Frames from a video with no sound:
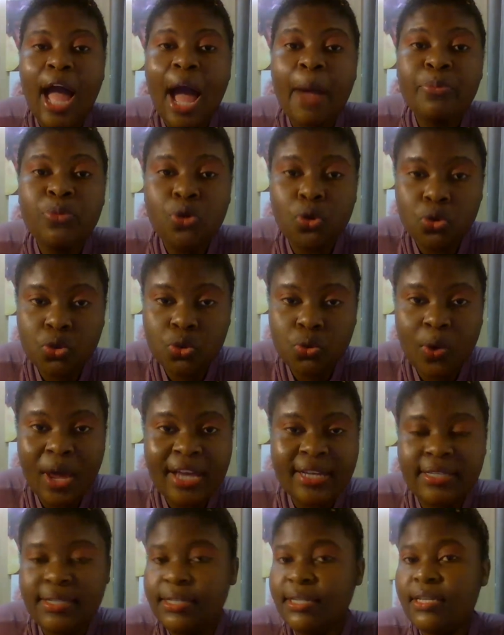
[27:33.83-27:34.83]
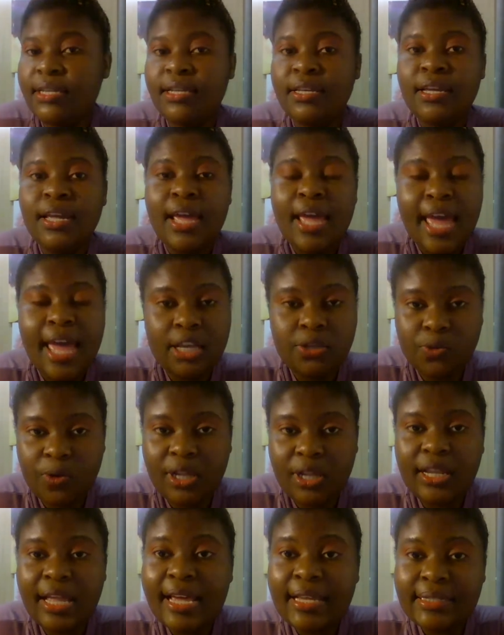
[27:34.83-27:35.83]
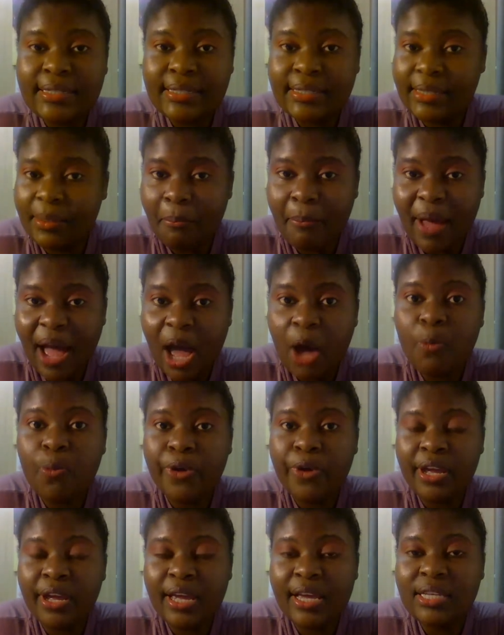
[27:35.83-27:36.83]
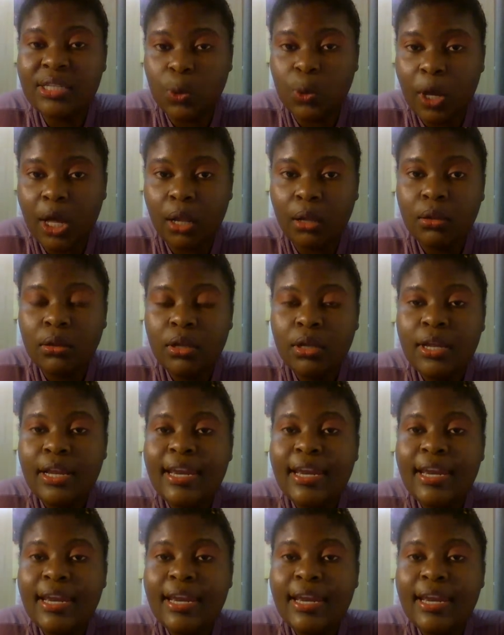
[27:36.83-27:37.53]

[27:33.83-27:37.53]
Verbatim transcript: um, your Swati, as well as Zimbabwe as well.